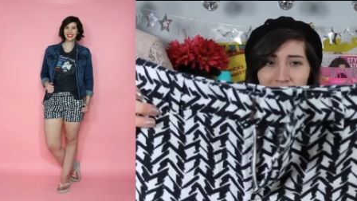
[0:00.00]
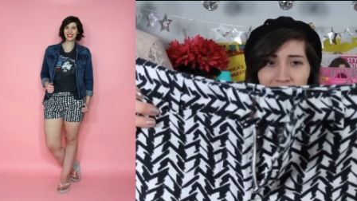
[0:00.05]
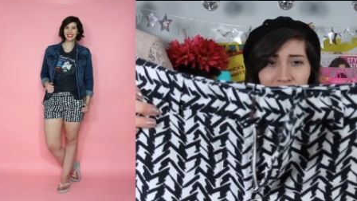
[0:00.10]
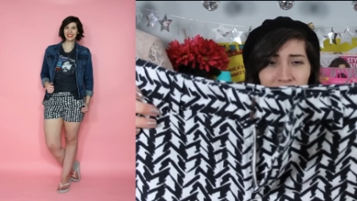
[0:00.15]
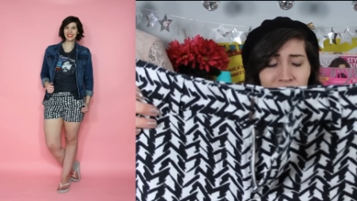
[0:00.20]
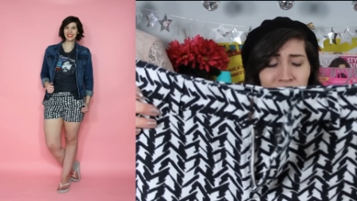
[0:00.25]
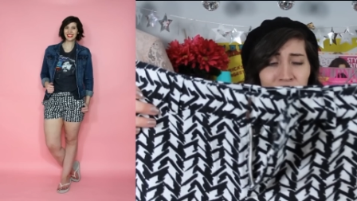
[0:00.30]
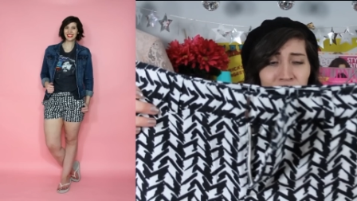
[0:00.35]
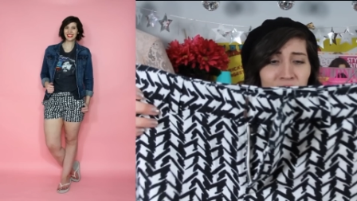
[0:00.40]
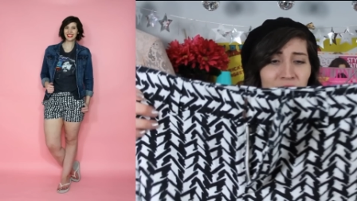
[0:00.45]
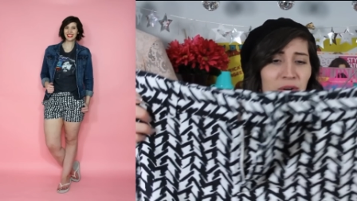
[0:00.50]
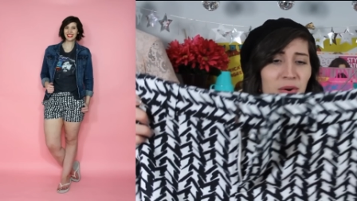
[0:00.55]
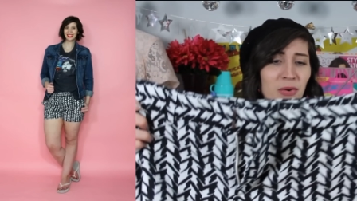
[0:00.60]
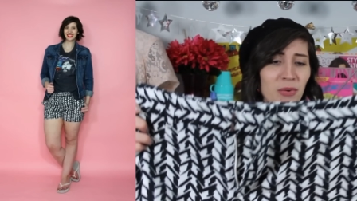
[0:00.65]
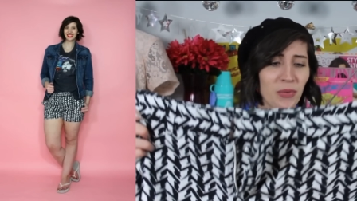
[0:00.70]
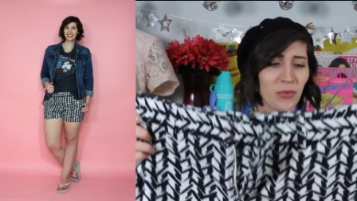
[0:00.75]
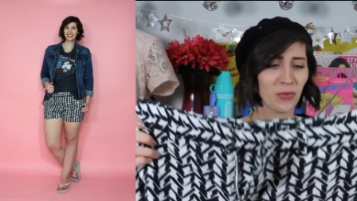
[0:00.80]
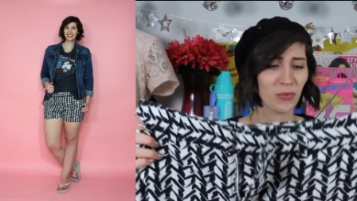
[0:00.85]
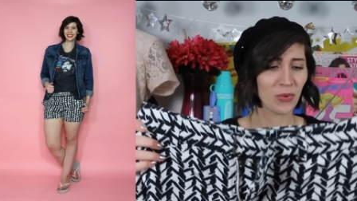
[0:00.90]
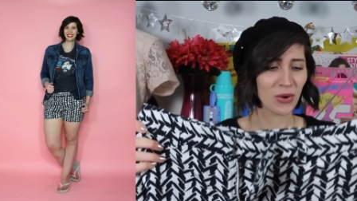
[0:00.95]
not even
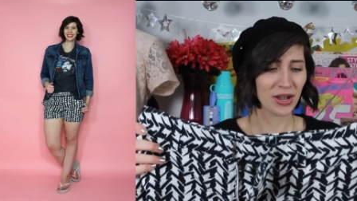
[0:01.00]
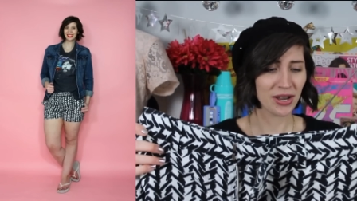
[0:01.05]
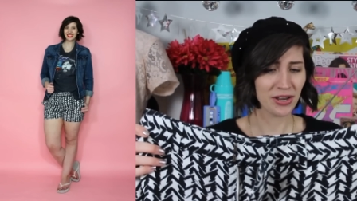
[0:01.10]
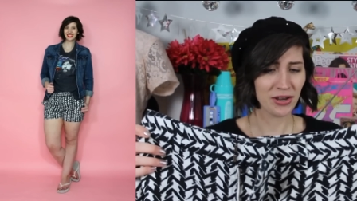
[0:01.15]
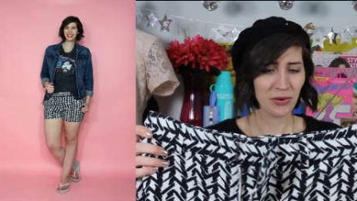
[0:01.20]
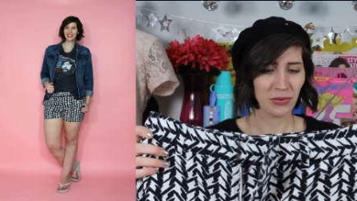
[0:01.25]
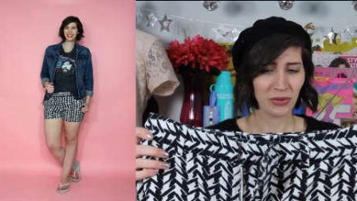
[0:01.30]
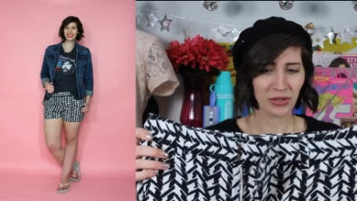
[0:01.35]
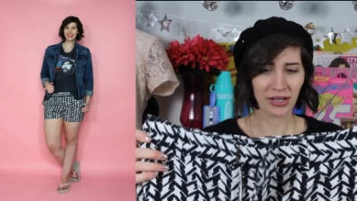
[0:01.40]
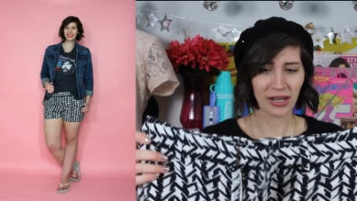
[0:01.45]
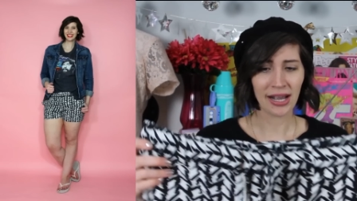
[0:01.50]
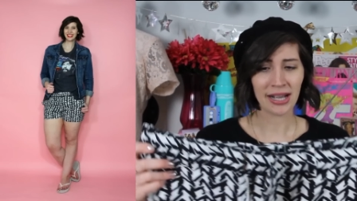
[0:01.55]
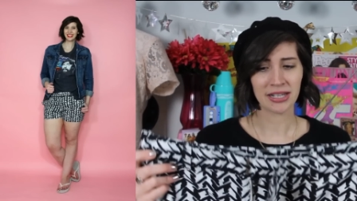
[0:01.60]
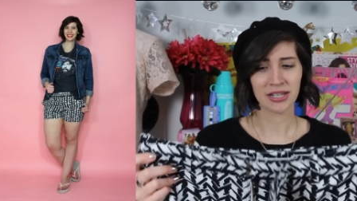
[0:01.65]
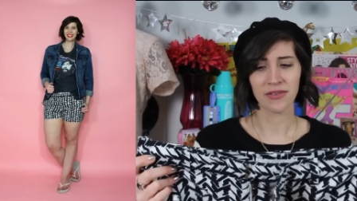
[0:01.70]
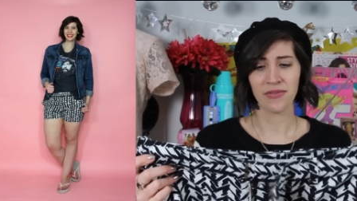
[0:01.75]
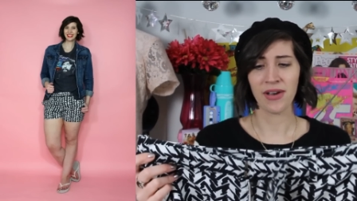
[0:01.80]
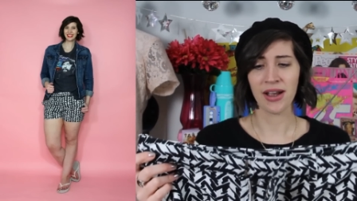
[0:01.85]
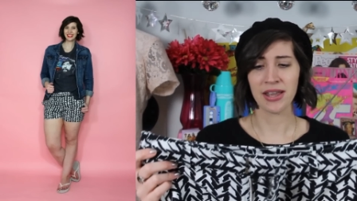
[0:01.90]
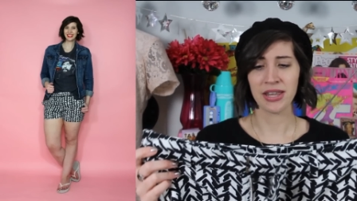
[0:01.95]
sure what you'd
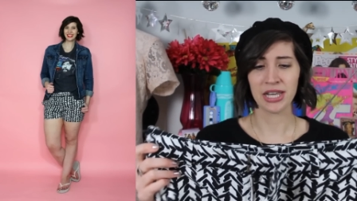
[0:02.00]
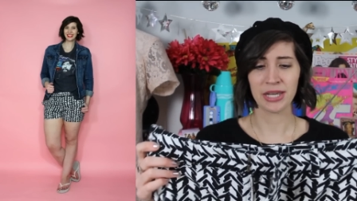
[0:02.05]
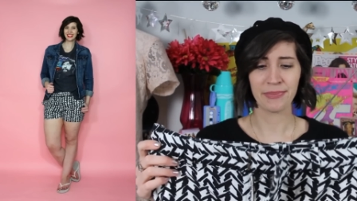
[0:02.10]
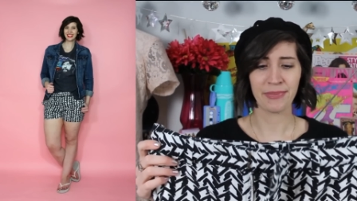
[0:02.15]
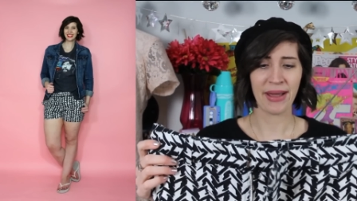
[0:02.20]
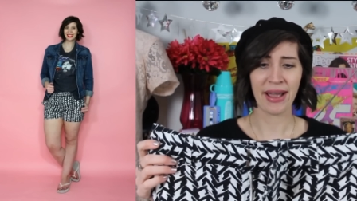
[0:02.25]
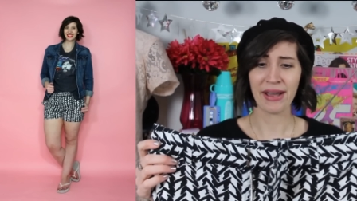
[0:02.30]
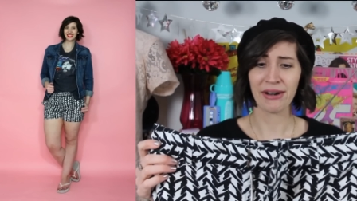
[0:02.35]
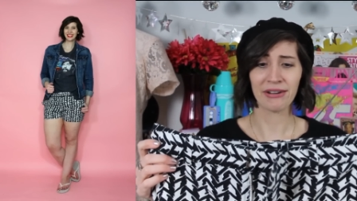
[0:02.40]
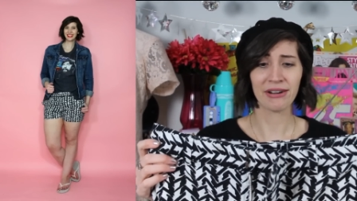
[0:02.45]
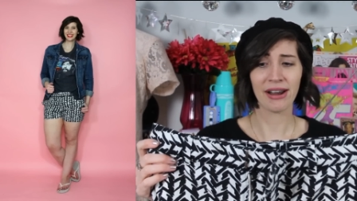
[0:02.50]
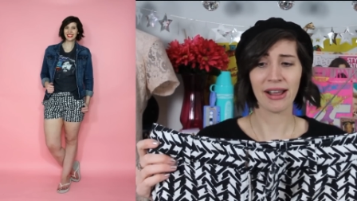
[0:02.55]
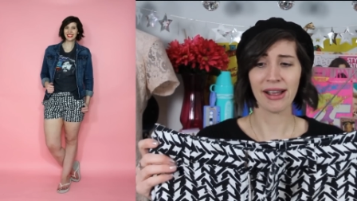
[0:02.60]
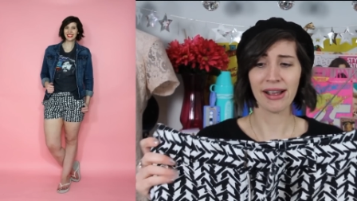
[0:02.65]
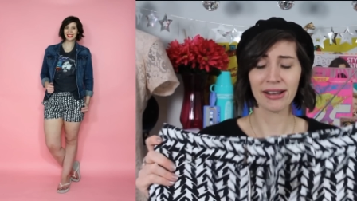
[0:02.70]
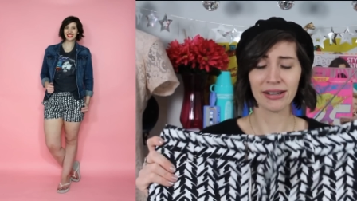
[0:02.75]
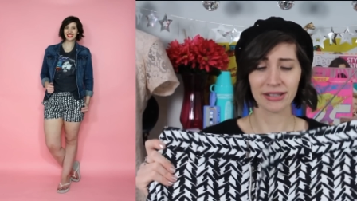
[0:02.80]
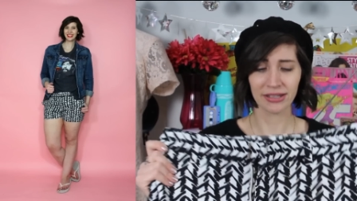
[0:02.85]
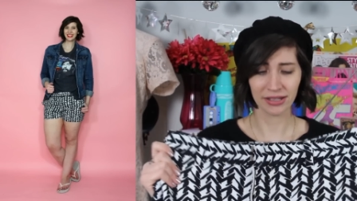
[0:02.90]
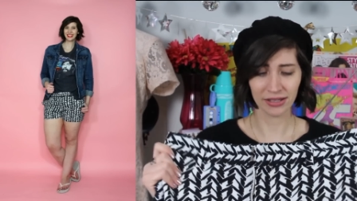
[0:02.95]
classify this pattern
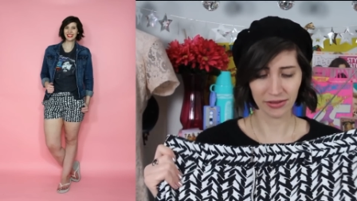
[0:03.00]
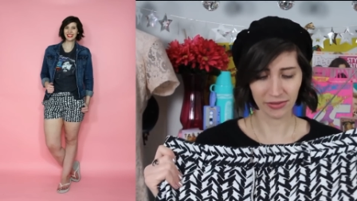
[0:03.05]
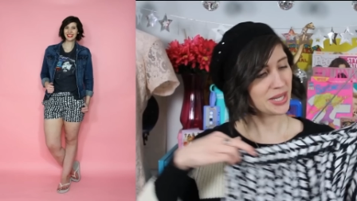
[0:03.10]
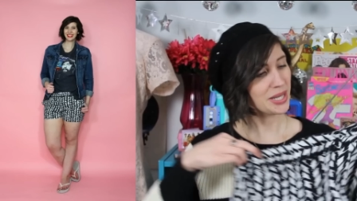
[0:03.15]
as.